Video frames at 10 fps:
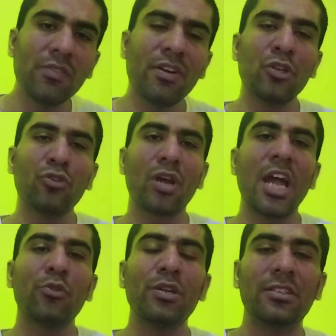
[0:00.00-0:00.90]
when you try
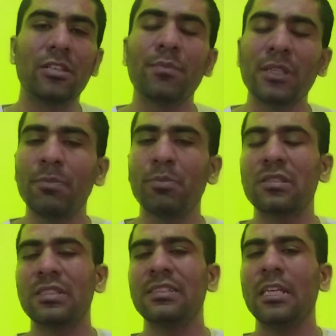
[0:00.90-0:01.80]
to interrupt that
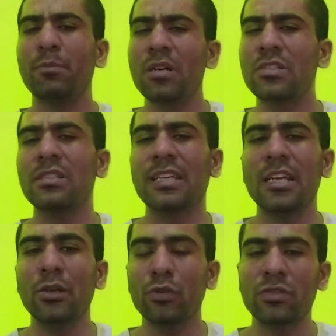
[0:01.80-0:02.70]
person
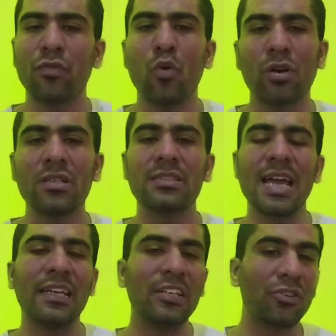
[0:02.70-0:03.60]
can lose focus
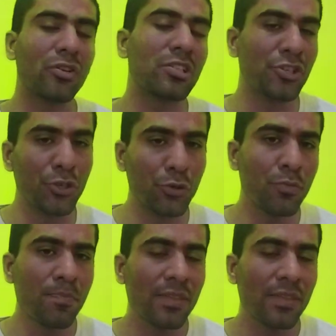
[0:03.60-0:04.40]
and interest in you.